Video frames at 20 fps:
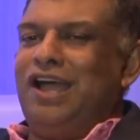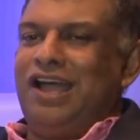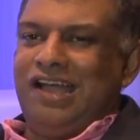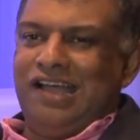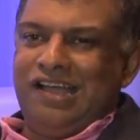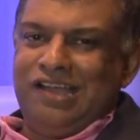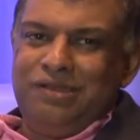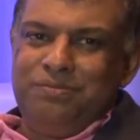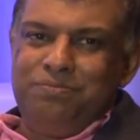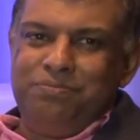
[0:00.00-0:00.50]

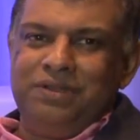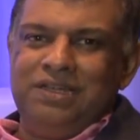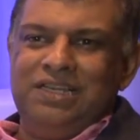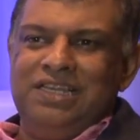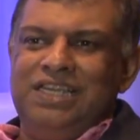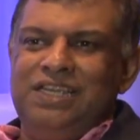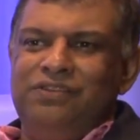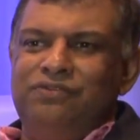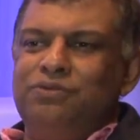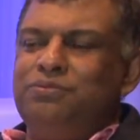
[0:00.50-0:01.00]

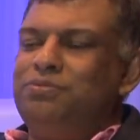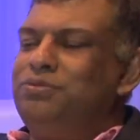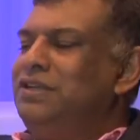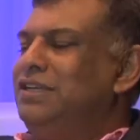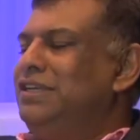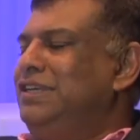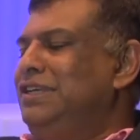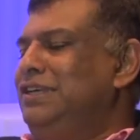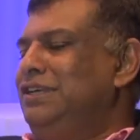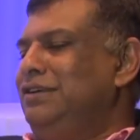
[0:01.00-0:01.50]

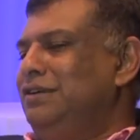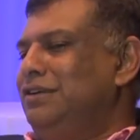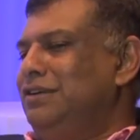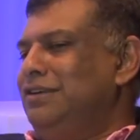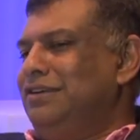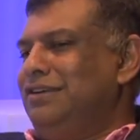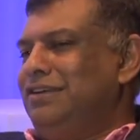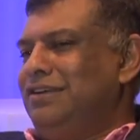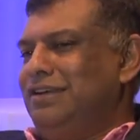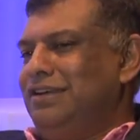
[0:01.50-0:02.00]
unbelievably
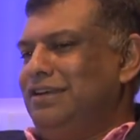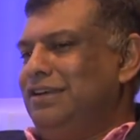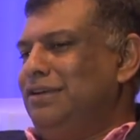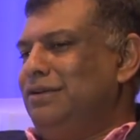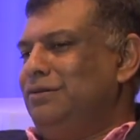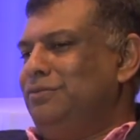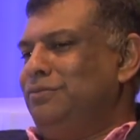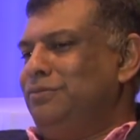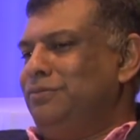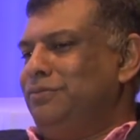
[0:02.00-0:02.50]

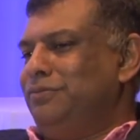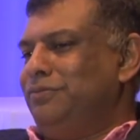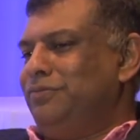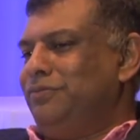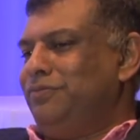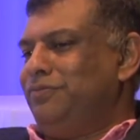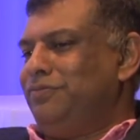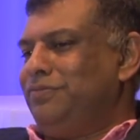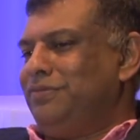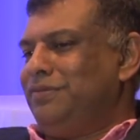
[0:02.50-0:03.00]

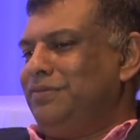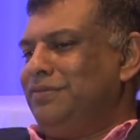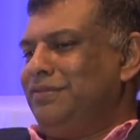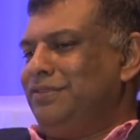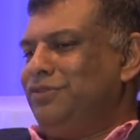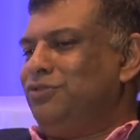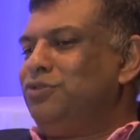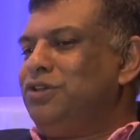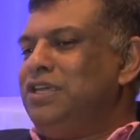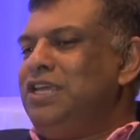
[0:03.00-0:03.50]

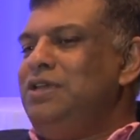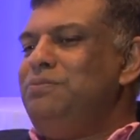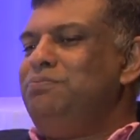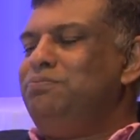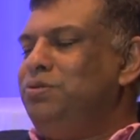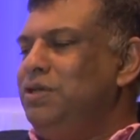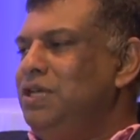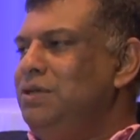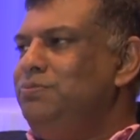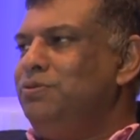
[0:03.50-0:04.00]
to
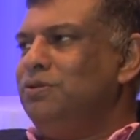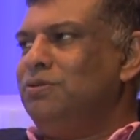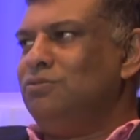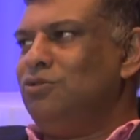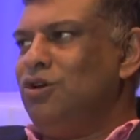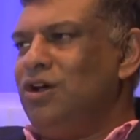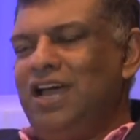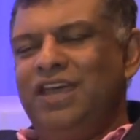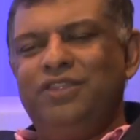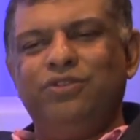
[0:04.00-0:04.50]
keep
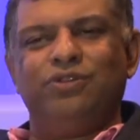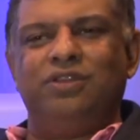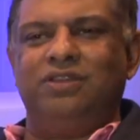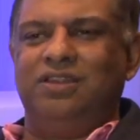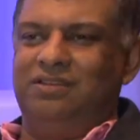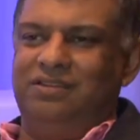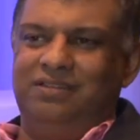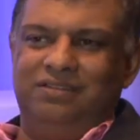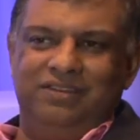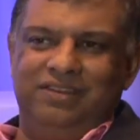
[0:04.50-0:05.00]
people. I thought
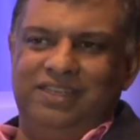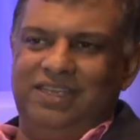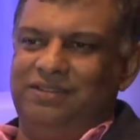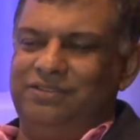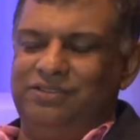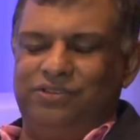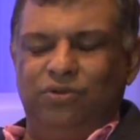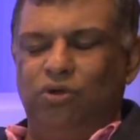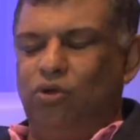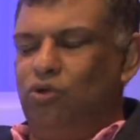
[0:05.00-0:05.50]
that the
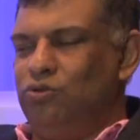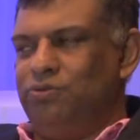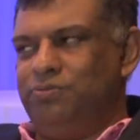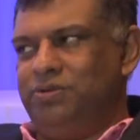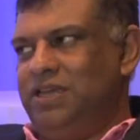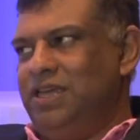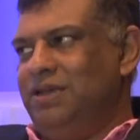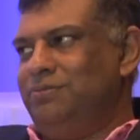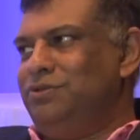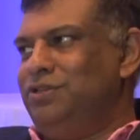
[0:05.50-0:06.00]
hall would
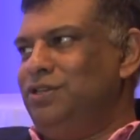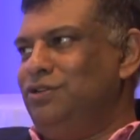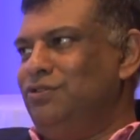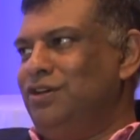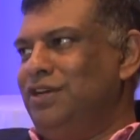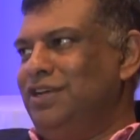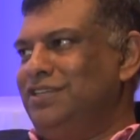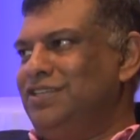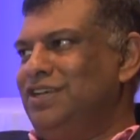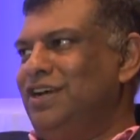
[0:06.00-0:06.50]
be empty,
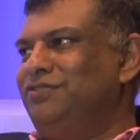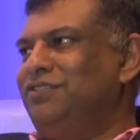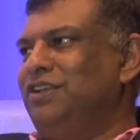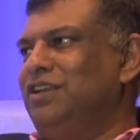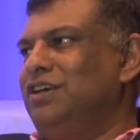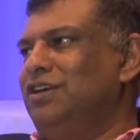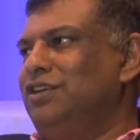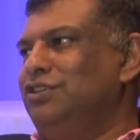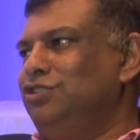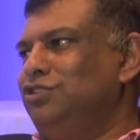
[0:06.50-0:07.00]
right? It's after
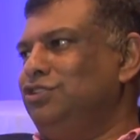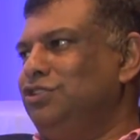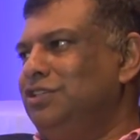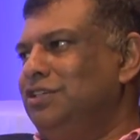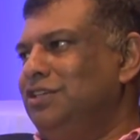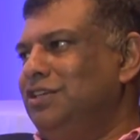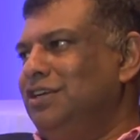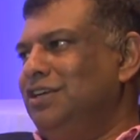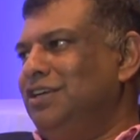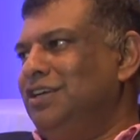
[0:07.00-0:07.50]
lunch,
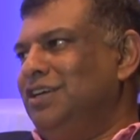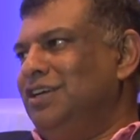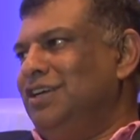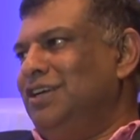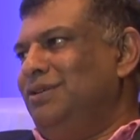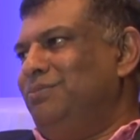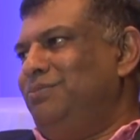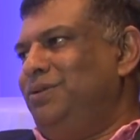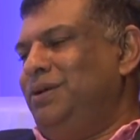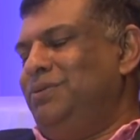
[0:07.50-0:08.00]

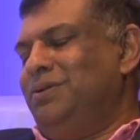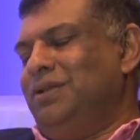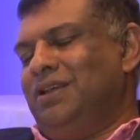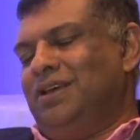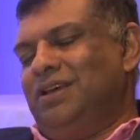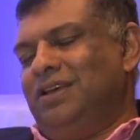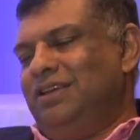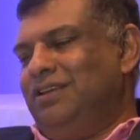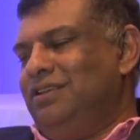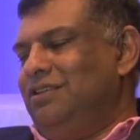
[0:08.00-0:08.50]
people
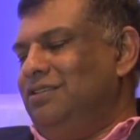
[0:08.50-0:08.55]
are